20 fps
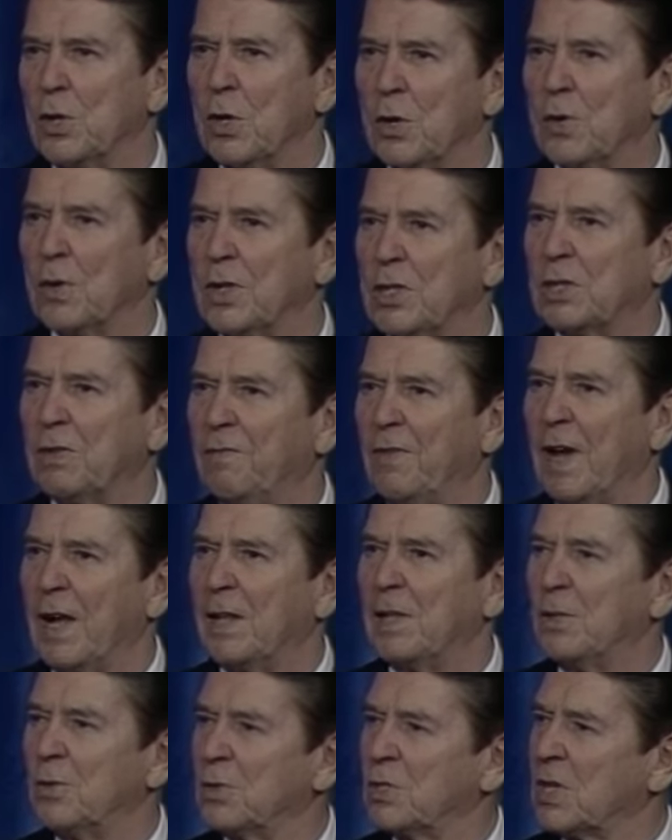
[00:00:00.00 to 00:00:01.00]
nourish
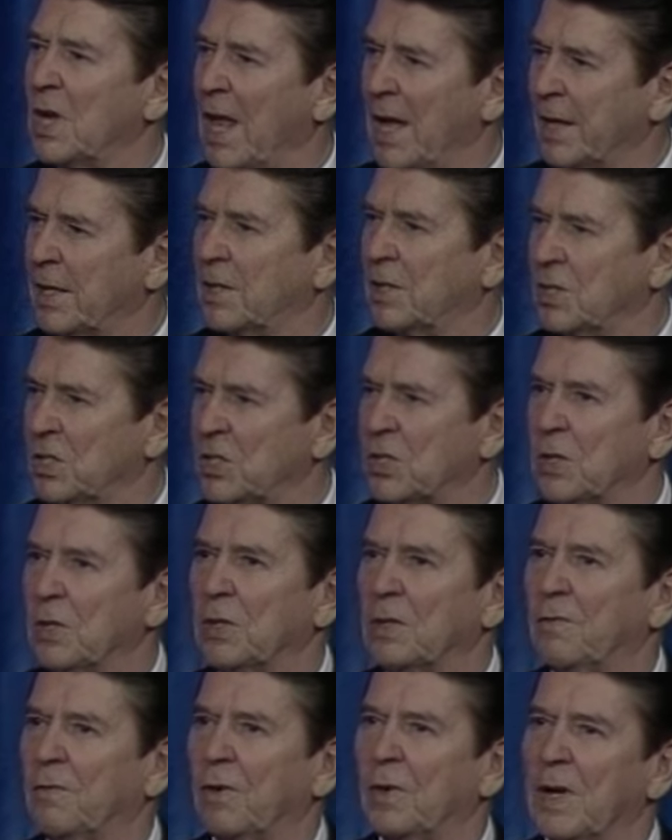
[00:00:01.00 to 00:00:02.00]
values like
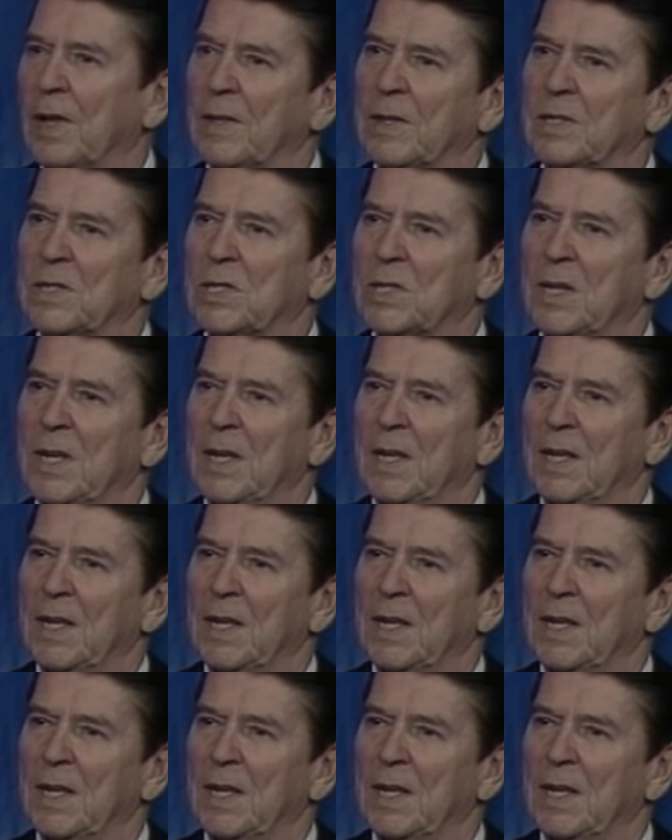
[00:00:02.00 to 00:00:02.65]
concern for others